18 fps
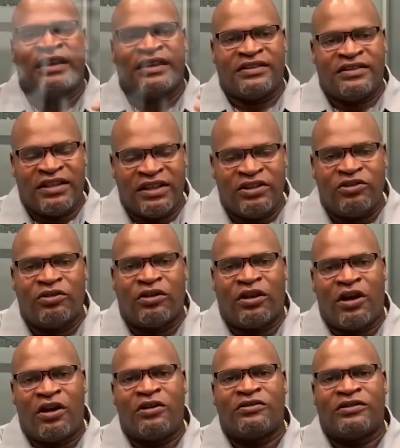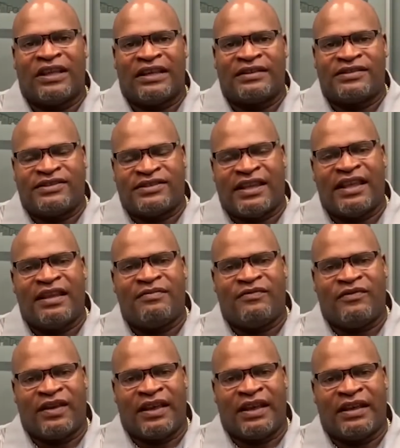continue along that
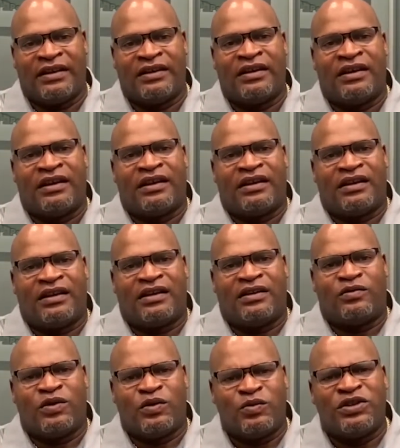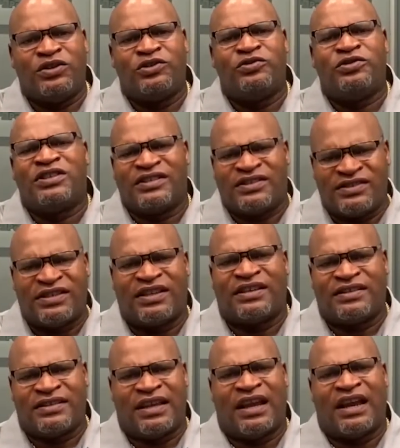same vein when we do get sick
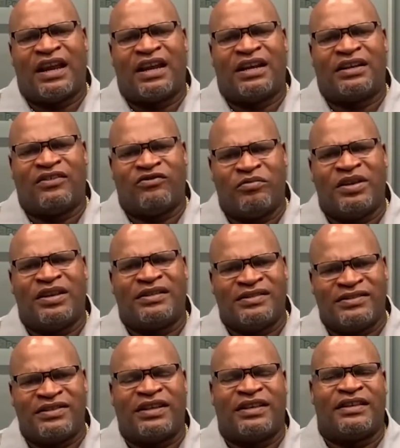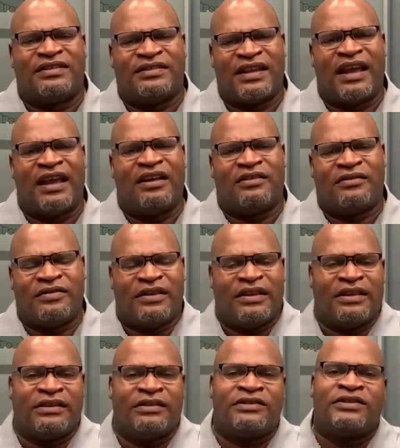and tired of being sick and tired of
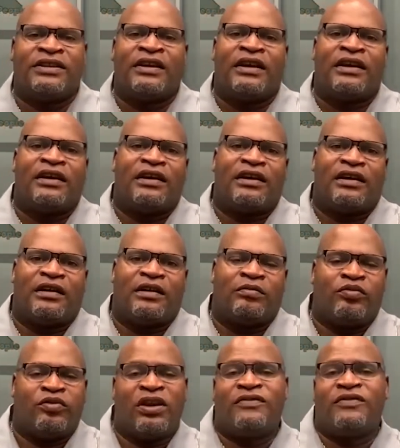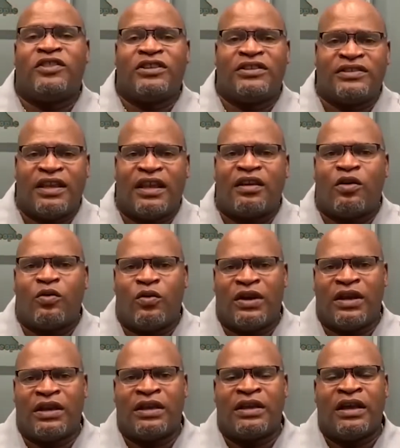things. Prayerfully, the
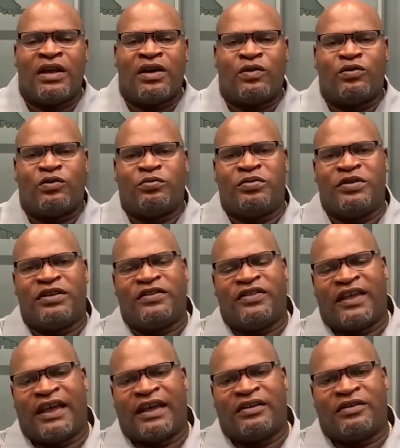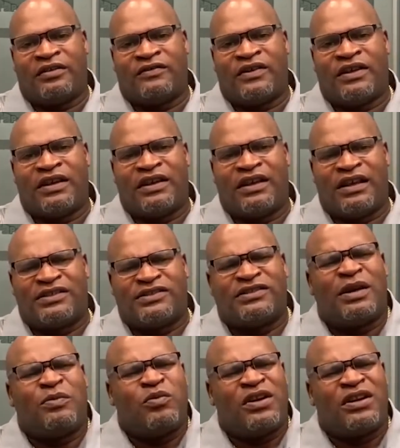takeaway will be that of
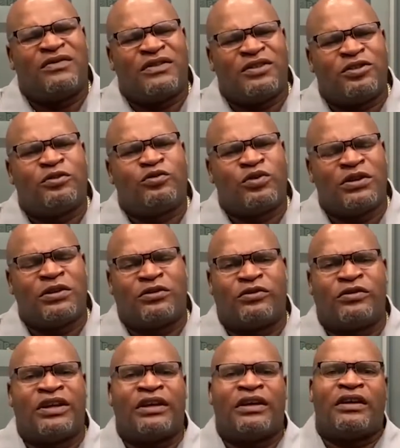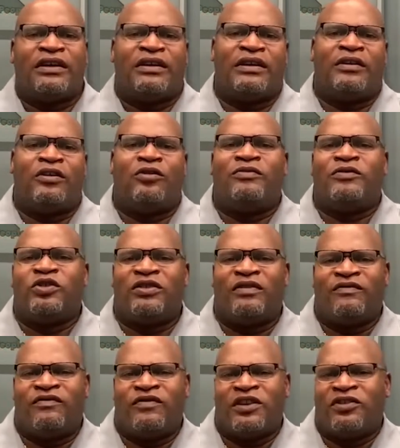somewhat of a little riddle. Hopefully you
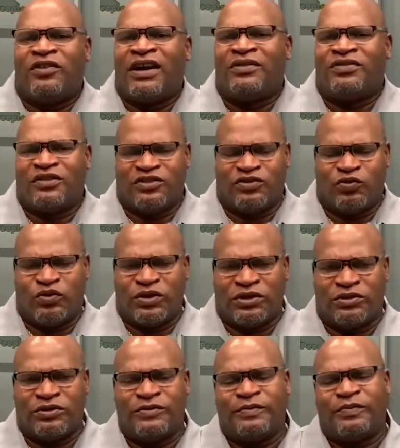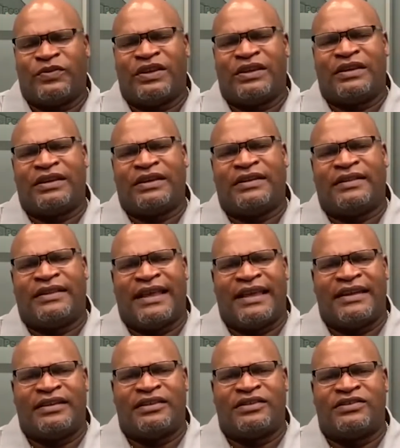can figure out this riddle, and
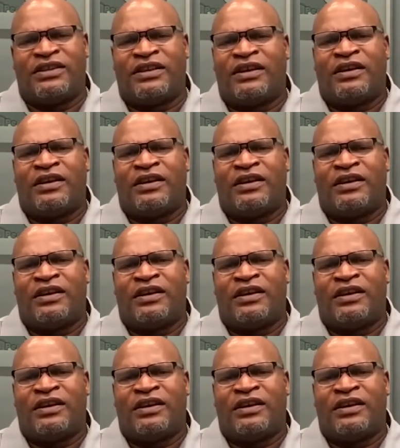that is,